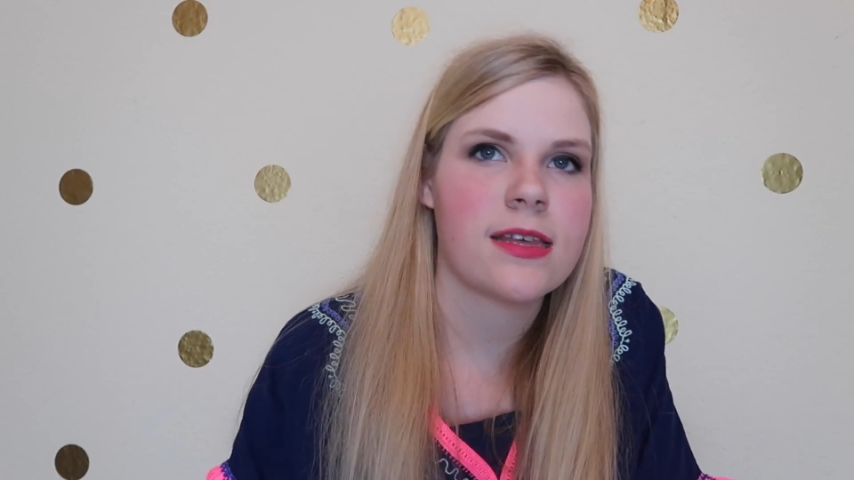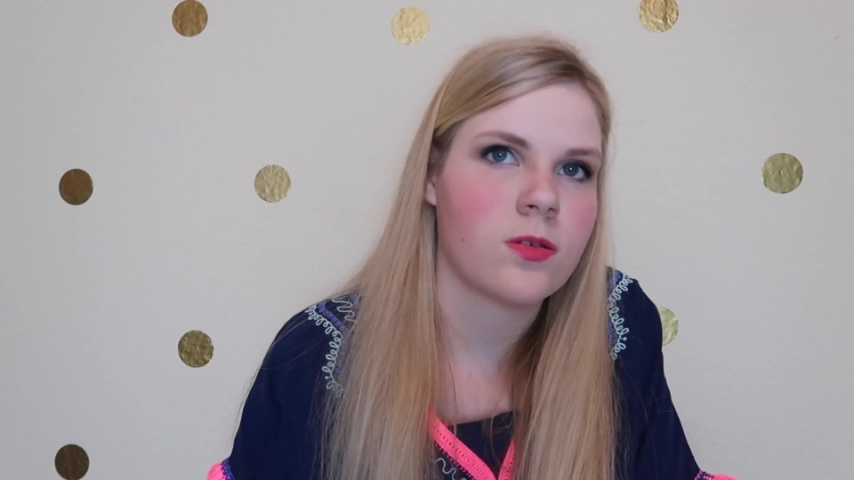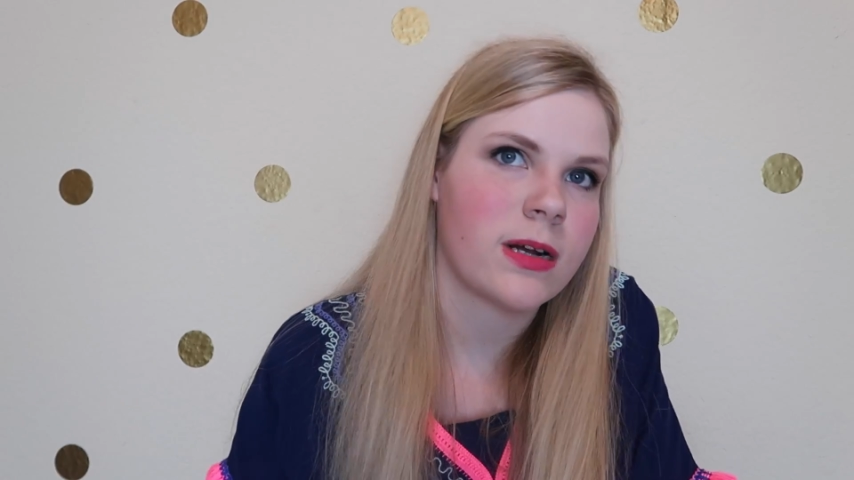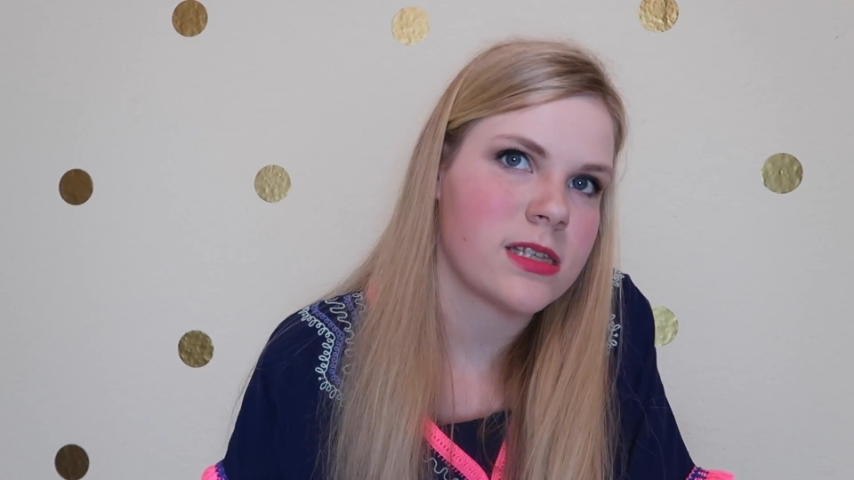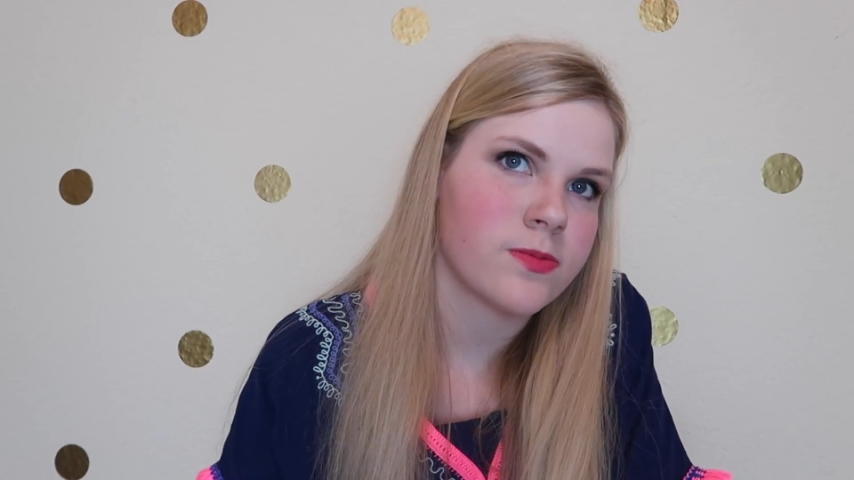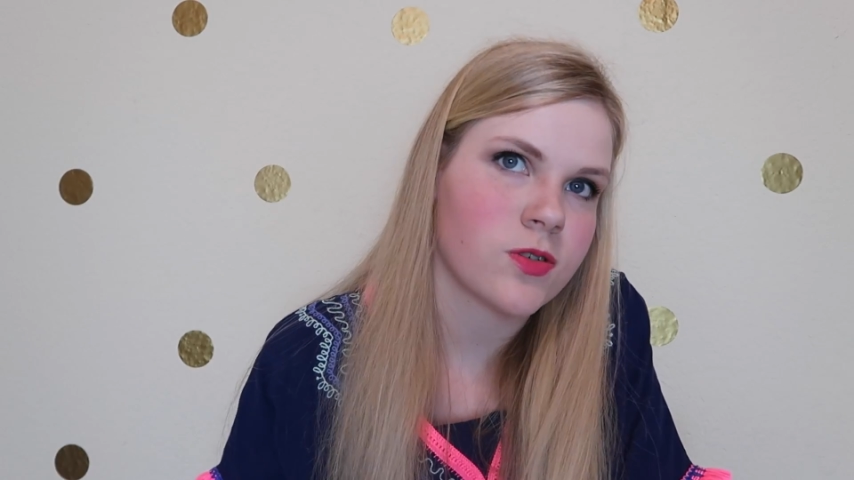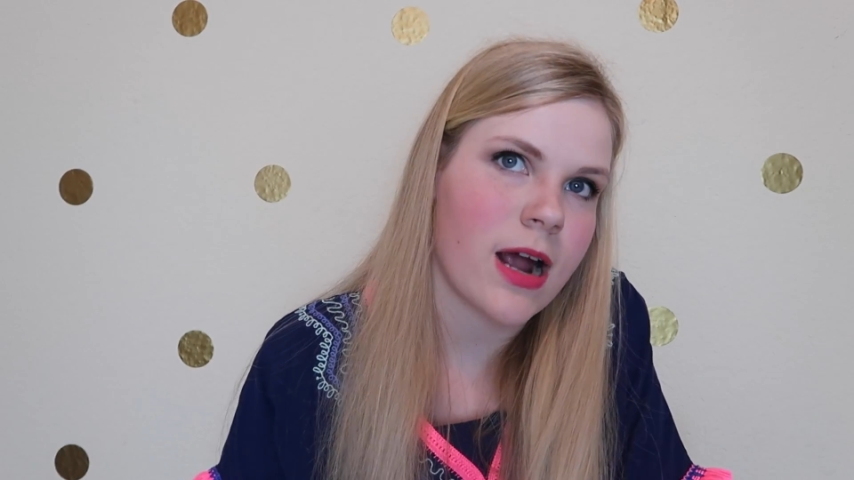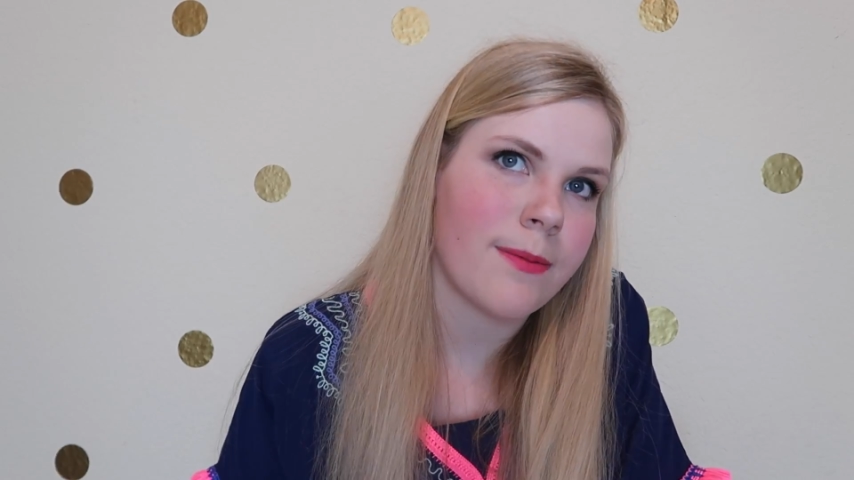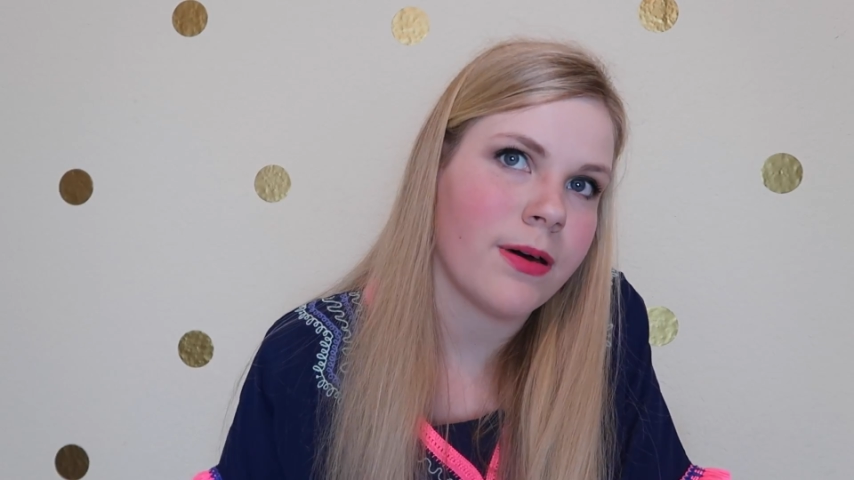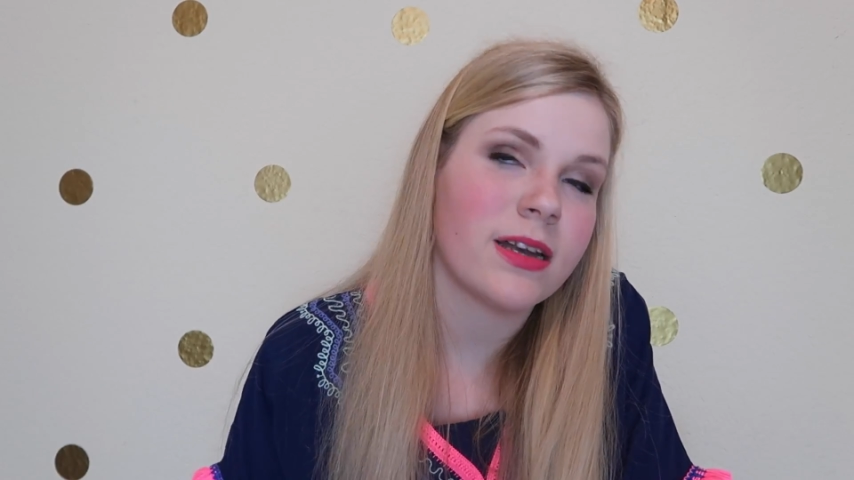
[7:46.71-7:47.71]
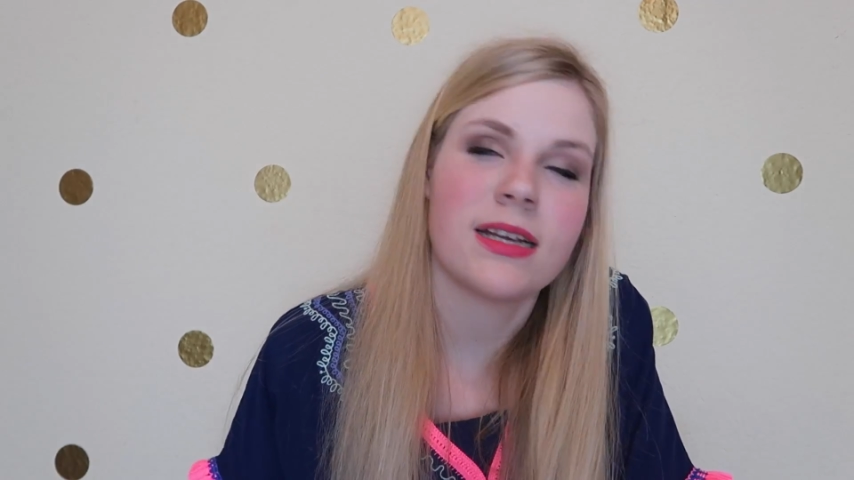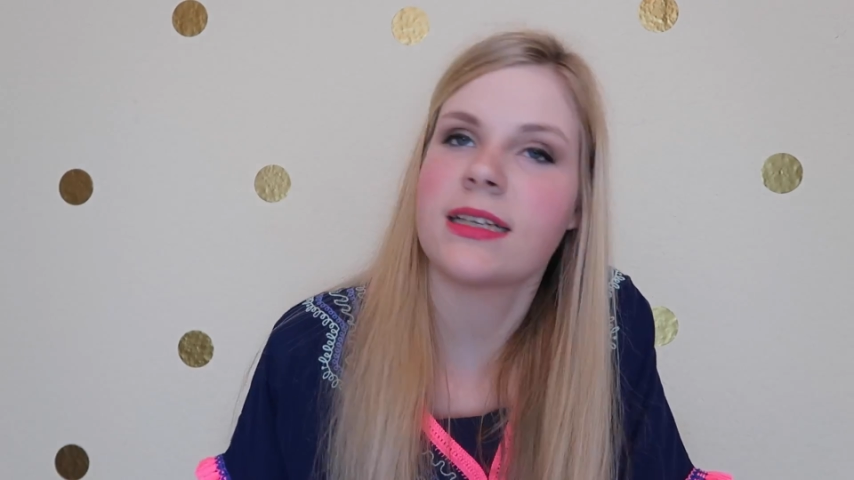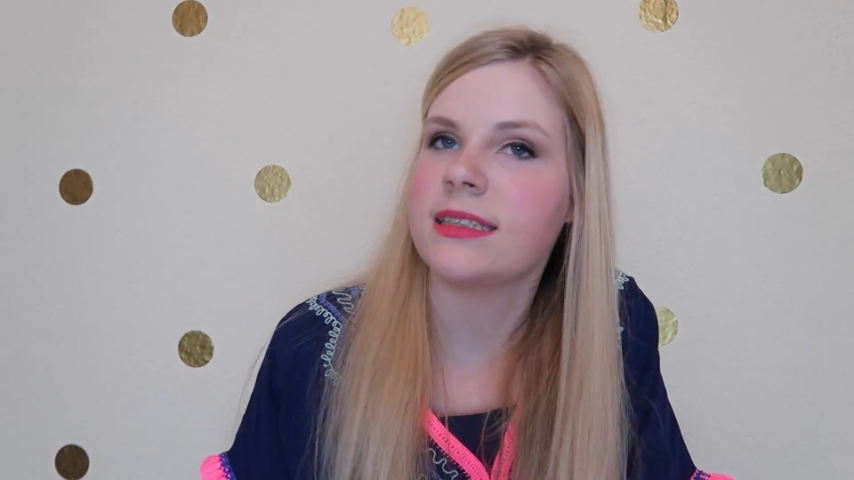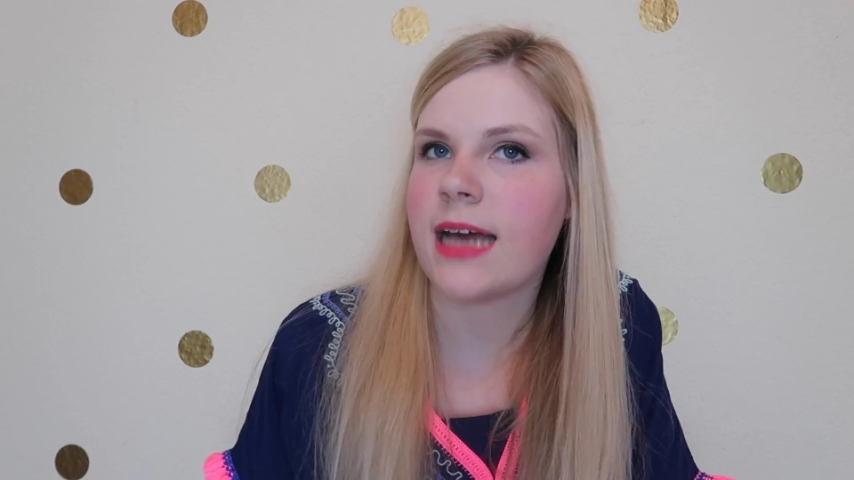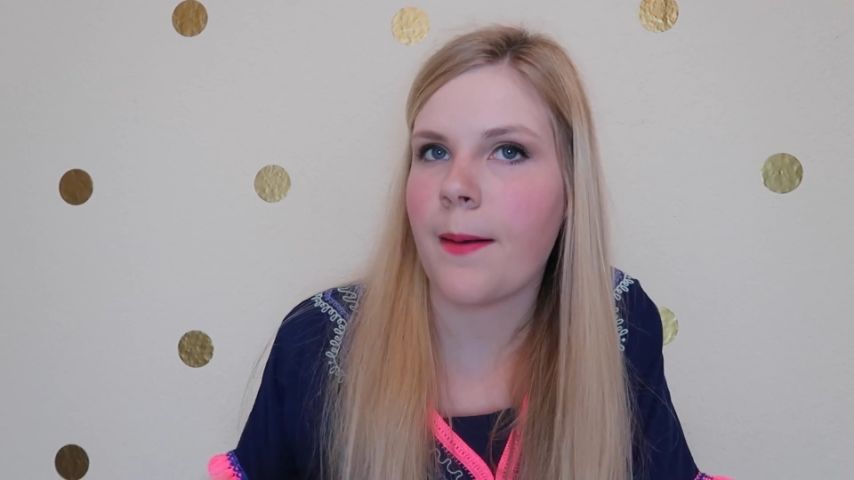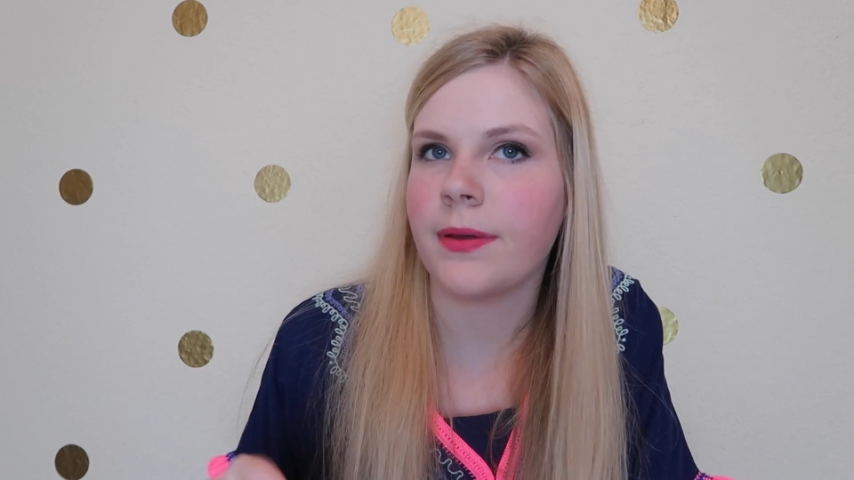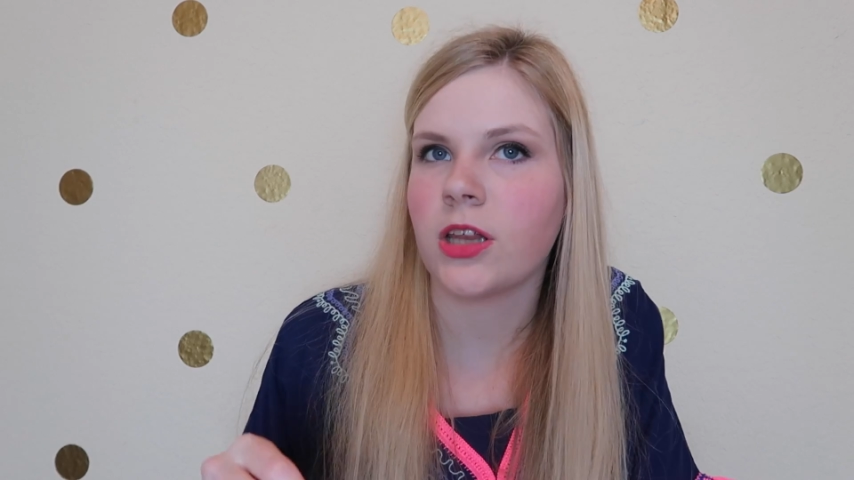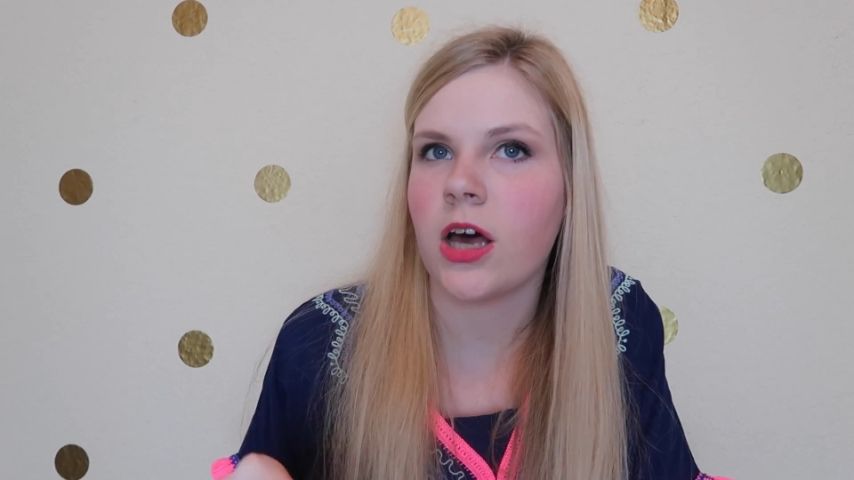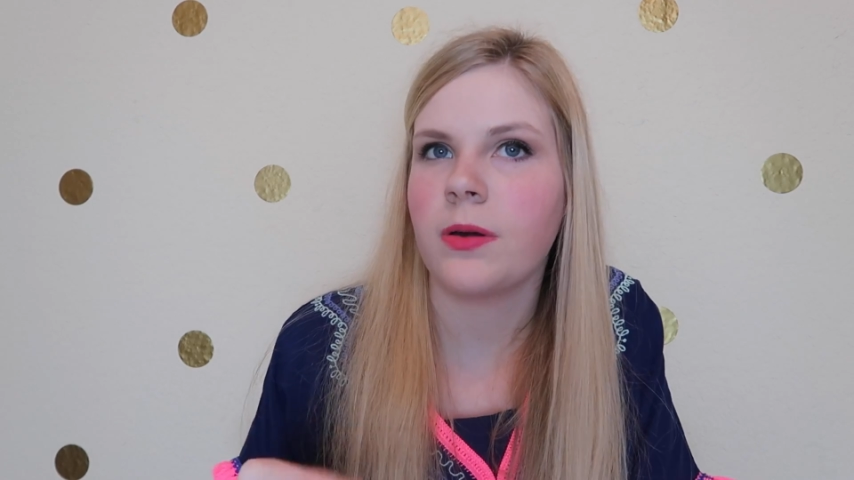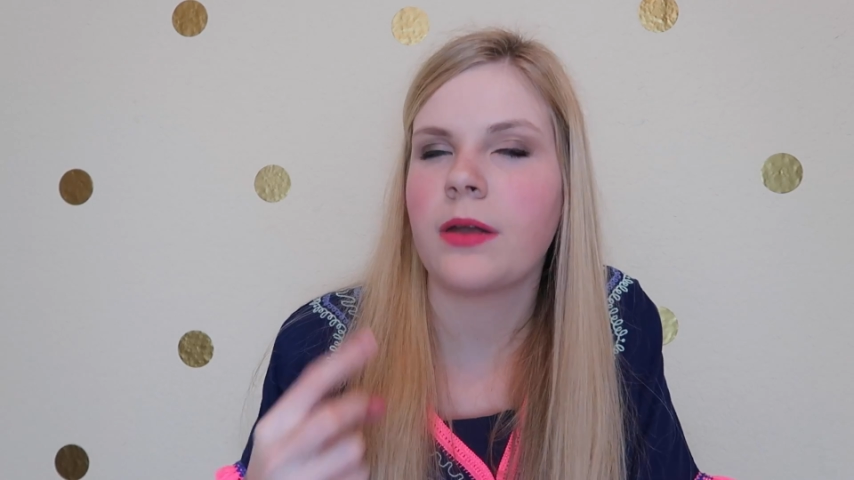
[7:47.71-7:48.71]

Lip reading: hit the red subscribe button down below.